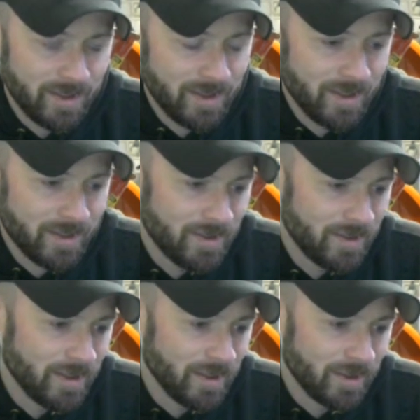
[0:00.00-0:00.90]
to cost,
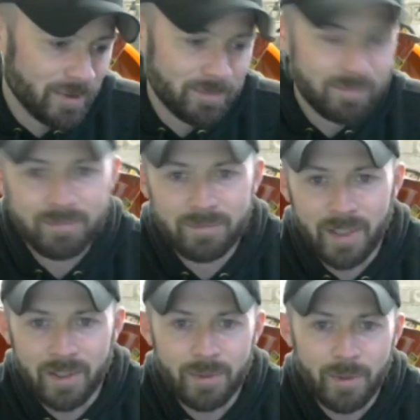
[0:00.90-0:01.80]
you know,
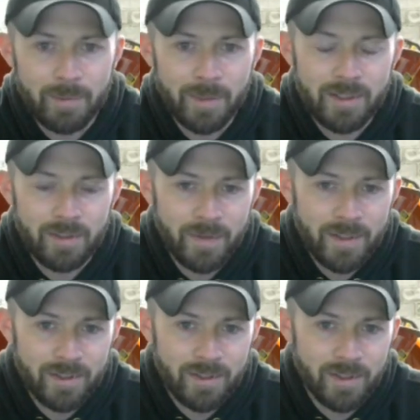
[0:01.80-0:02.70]
$120 to
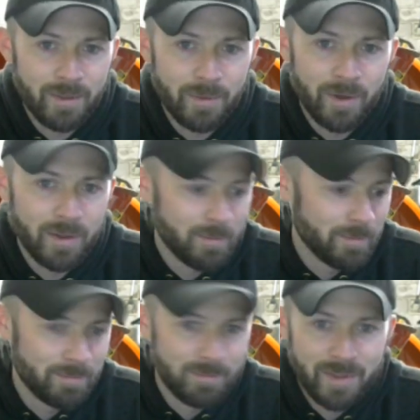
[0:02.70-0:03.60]
fix this thing,
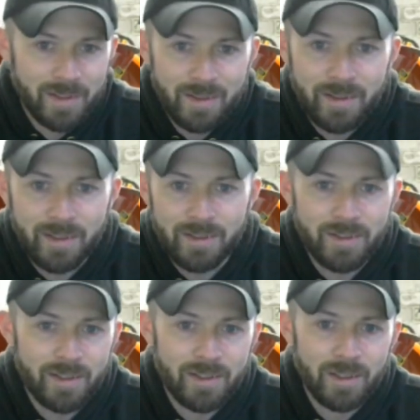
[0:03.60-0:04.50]
well,
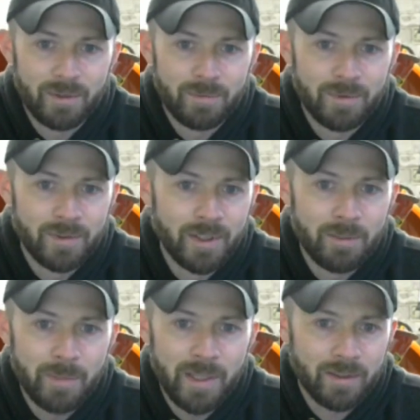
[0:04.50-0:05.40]
that's no good
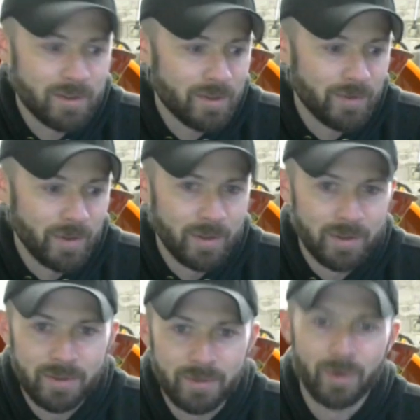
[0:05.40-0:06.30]
to me. I'll just throw it
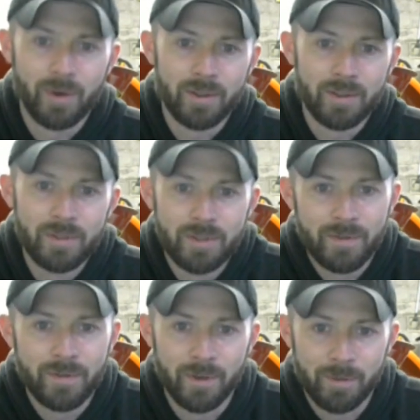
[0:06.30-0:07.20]
in a drawer and use
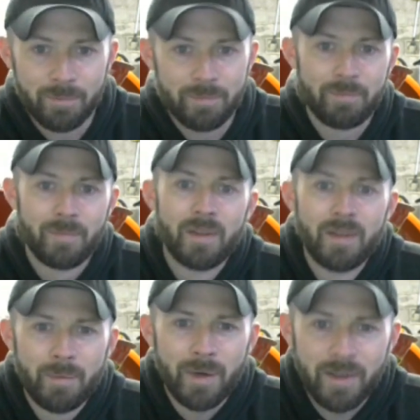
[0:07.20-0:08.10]
it for
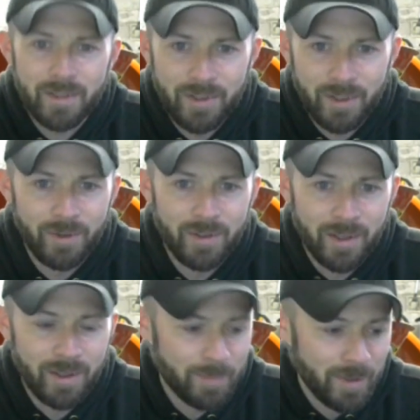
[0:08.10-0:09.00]
pot
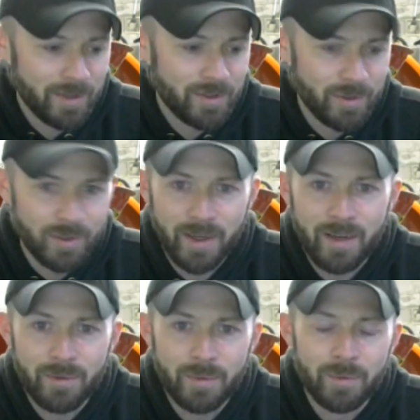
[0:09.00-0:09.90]
shooting
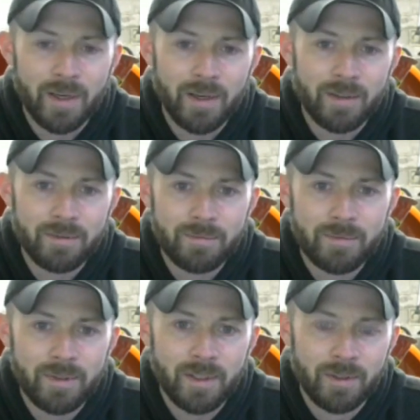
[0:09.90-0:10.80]
around when we're out,
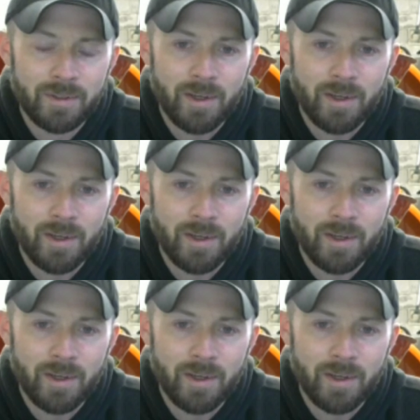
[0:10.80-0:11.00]
you know, the